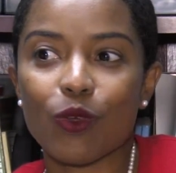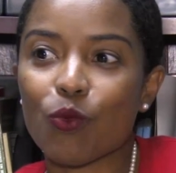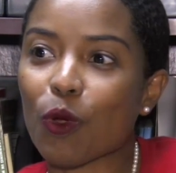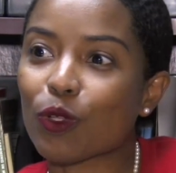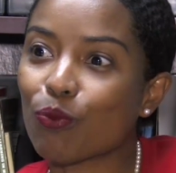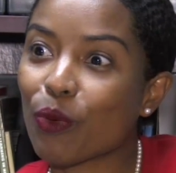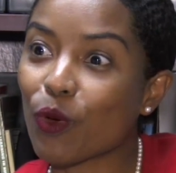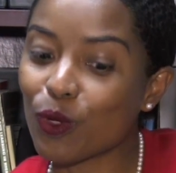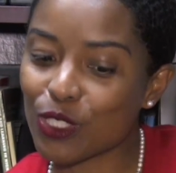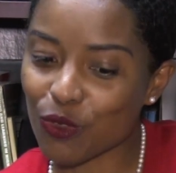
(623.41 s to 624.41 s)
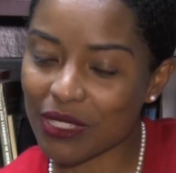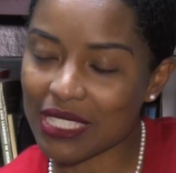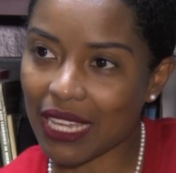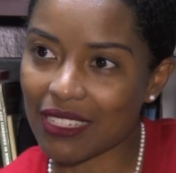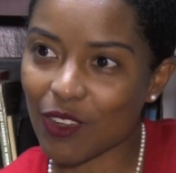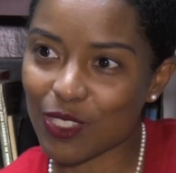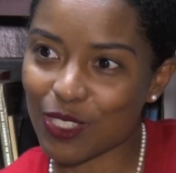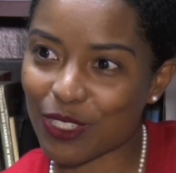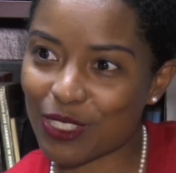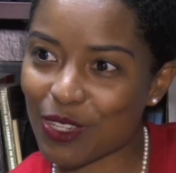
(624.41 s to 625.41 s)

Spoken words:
World Poetry Day. Dr.